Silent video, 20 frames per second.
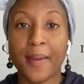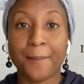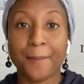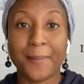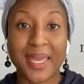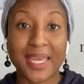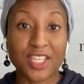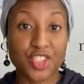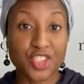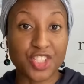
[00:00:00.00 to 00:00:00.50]

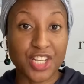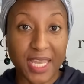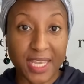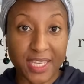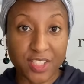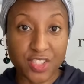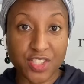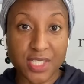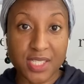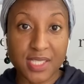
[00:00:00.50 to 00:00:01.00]
make
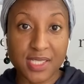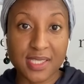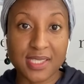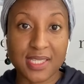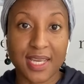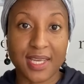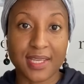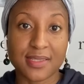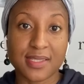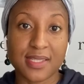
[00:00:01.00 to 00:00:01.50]
changes
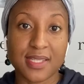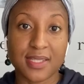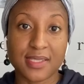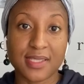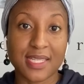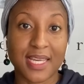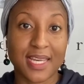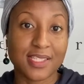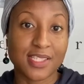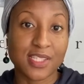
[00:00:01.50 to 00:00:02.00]
and to
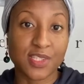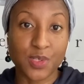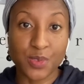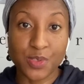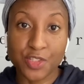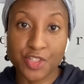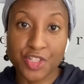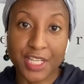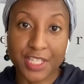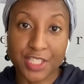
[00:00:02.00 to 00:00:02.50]
test
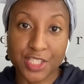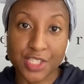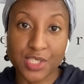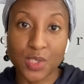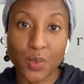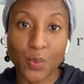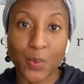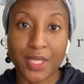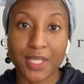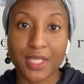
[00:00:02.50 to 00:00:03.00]
those
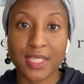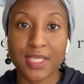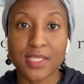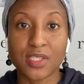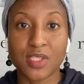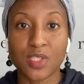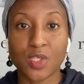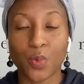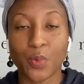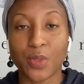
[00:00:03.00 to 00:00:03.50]
changes quickly,
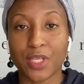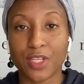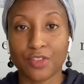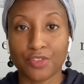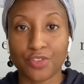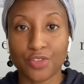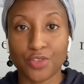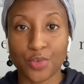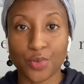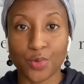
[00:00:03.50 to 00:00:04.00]
so we can
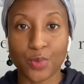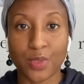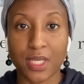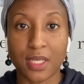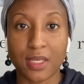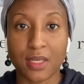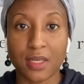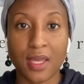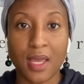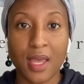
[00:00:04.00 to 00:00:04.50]

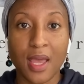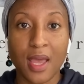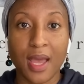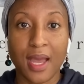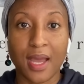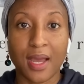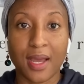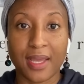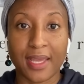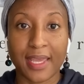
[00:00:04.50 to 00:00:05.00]
truly
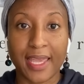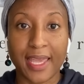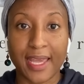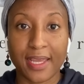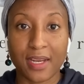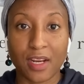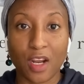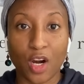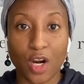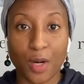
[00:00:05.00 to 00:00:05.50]

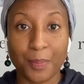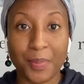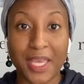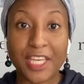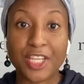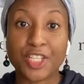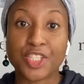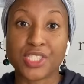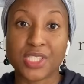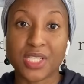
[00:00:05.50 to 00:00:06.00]
get our
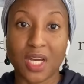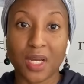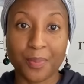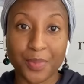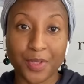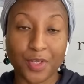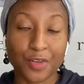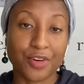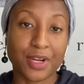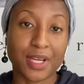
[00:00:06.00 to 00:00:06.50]
pages
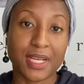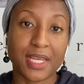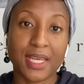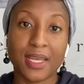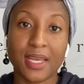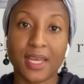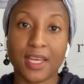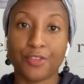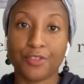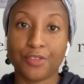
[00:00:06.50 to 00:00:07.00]
up and
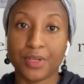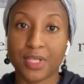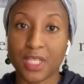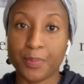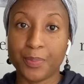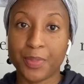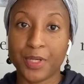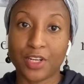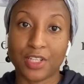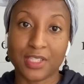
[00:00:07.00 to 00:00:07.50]
running and
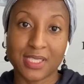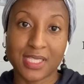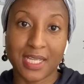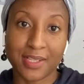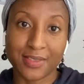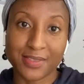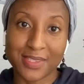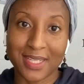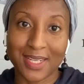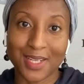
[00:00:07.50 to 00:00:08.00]
really put
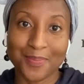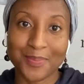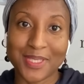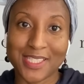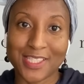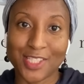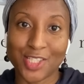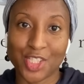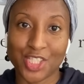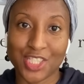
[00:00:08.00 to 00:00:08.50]
ourselves in a
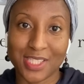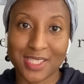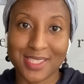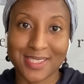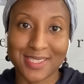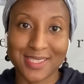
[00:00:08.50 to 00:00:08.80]
position to